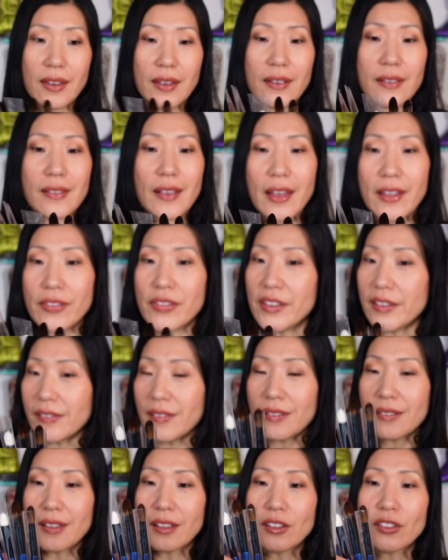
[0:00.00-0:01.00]
this, and
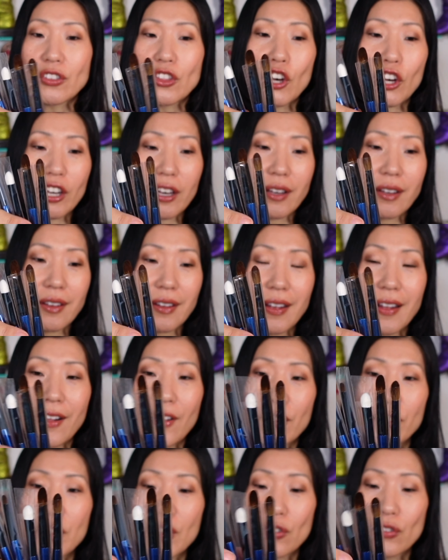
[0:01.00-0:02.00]
this is, look,
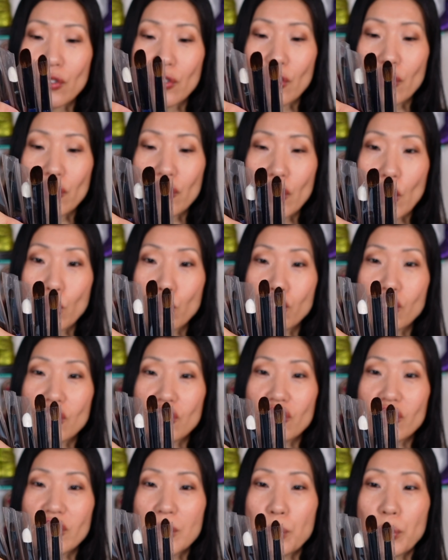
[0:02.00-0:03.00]
these are the
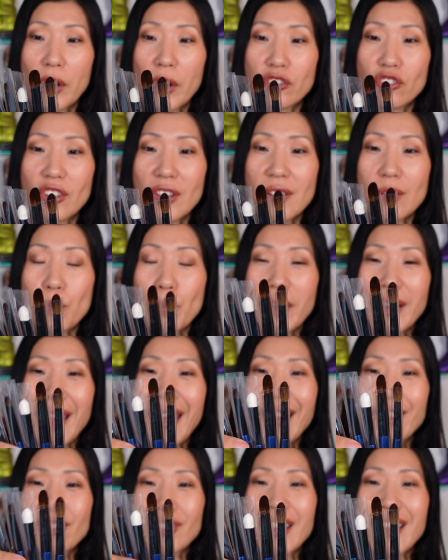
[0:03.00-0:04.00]
Sonia G brushes, but I
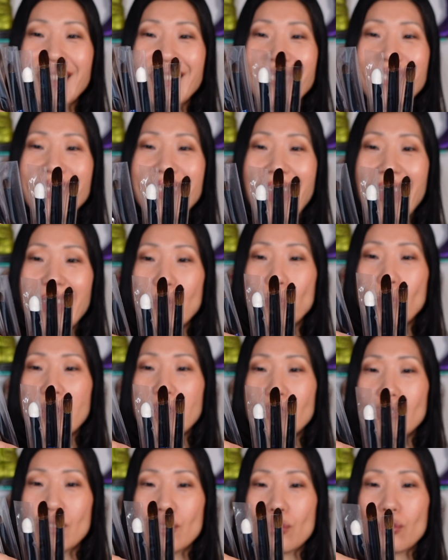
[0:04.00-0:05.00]
actually got a set.
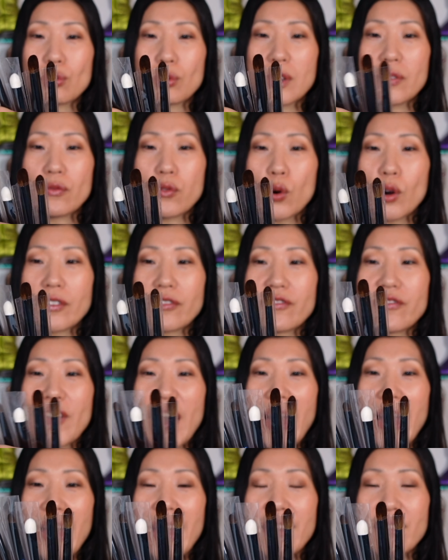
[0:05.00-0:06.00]
1, 2, 3, 4,
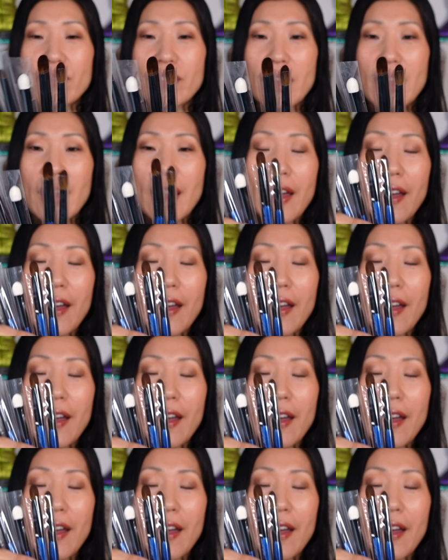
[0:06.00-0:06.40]
5.